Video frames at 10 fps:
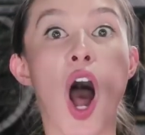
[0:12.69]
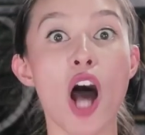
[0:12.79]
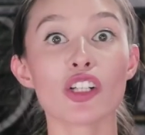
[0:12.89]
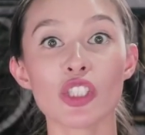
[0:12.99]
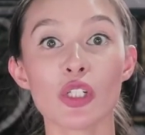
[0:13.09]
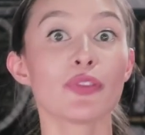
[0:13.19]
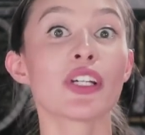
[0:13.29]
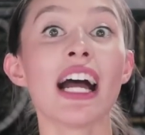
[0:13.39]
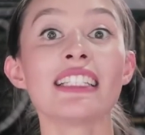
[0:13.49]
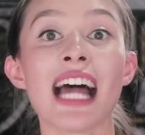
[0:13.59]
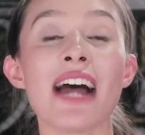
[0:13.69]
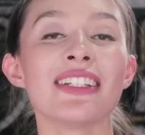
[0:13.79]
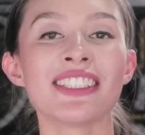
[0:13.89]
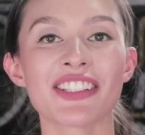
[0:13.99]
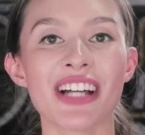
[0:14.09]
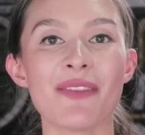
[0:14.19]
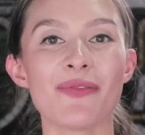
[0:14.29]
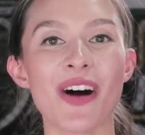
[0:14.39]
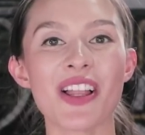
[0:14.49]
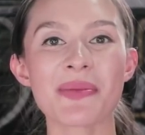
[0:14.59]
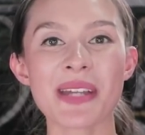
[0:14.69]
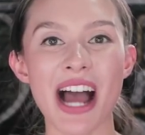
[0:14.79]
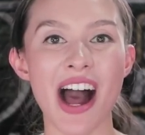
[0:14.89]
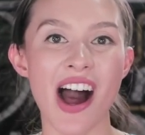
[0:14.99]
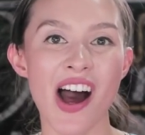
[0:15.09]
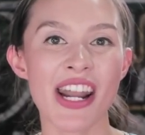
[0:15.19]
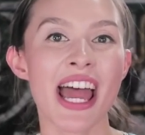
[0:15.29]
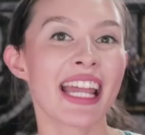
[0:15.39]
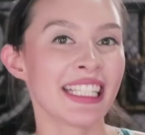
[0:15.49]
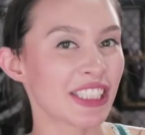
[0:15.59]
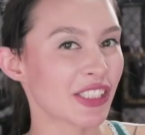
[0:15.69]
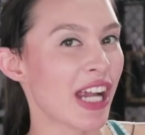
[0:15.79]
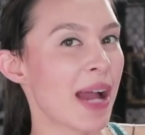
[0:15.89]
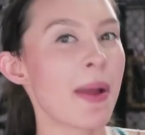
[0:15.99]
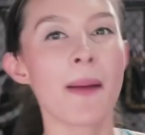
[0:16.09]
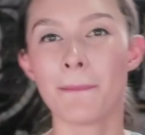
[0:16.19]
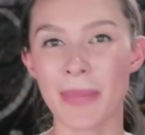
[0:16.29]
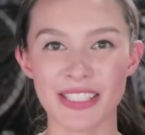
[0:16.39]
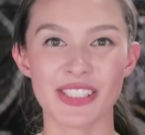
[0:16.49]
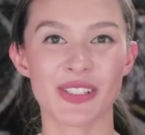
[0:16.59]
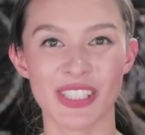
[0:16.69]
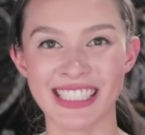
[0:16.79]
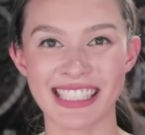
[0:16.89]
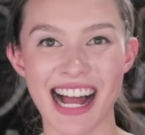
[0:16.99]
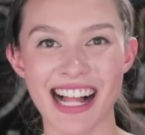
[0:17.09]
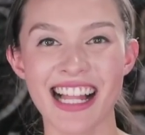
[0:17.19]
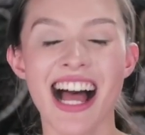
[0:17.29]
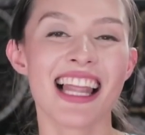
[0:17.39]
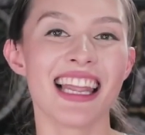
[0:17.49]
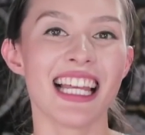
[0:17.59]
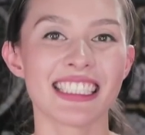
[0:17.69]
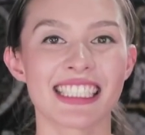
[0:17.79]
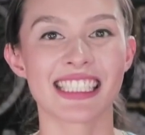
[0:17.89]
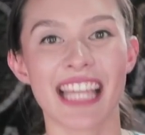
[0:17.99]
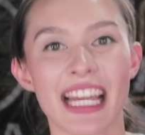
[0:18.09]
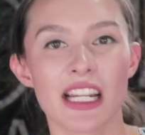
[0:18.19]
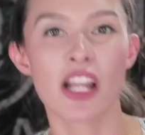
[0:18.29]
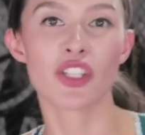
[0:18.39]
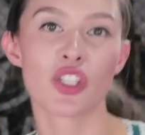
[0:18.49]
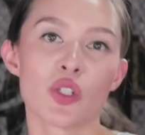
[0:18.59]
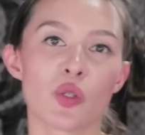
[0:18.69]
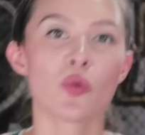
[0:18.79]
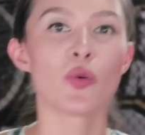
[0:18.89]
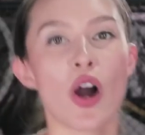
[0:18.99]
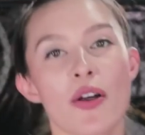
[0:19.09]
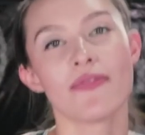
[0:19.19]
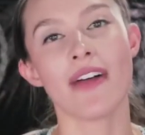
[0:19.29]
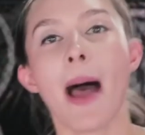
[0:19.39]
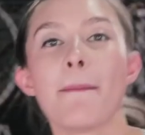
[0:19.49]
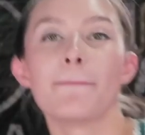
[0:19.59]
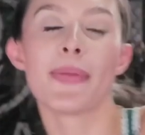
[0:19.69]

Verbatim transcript: Also, if you guys have Instagram, follow me on Instagram, MissChrystalle. Let's get to our fat